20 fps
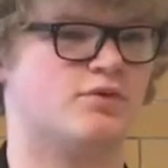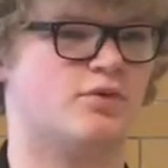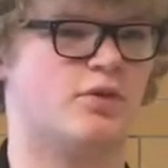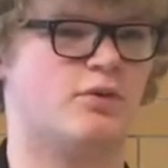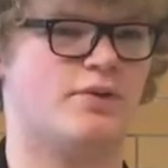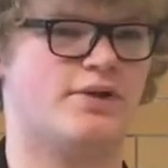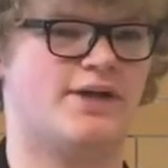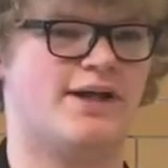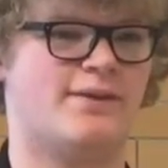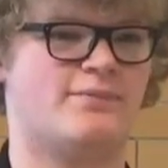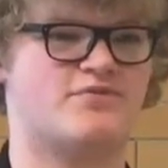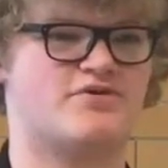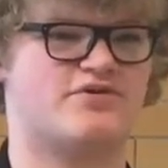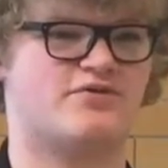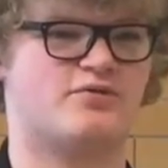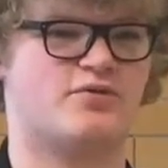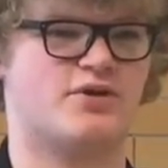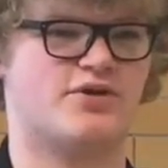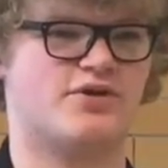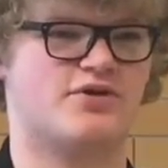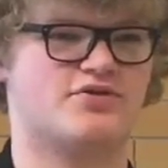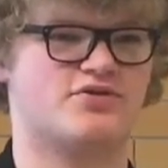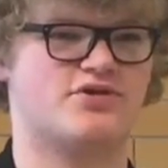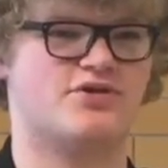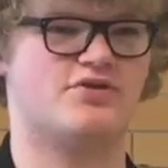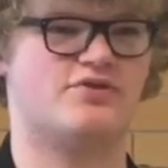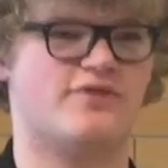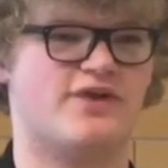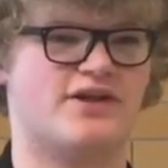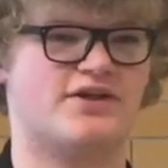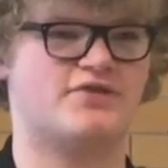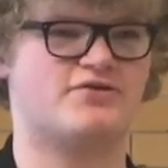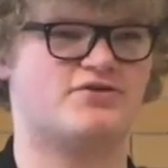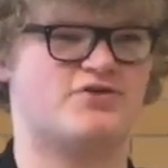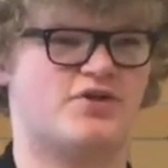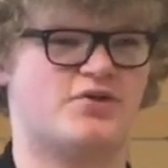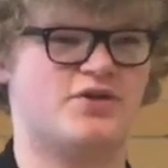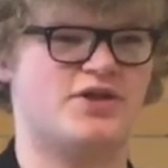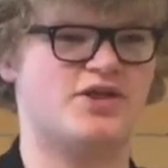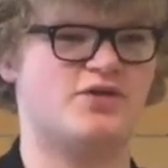Well, what happens if one of those two values
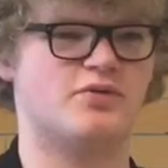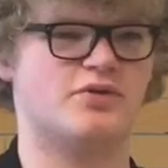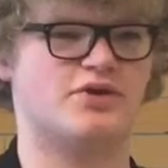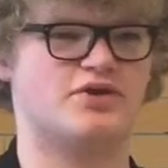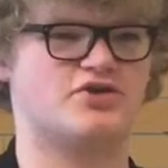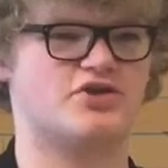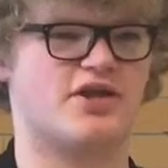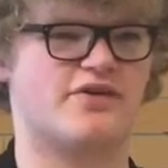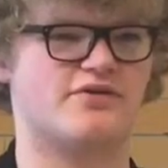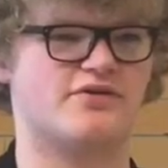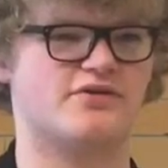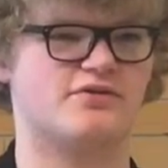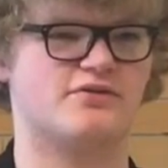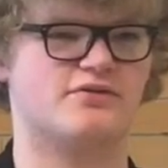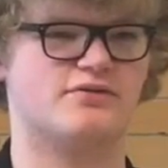don't equal each other?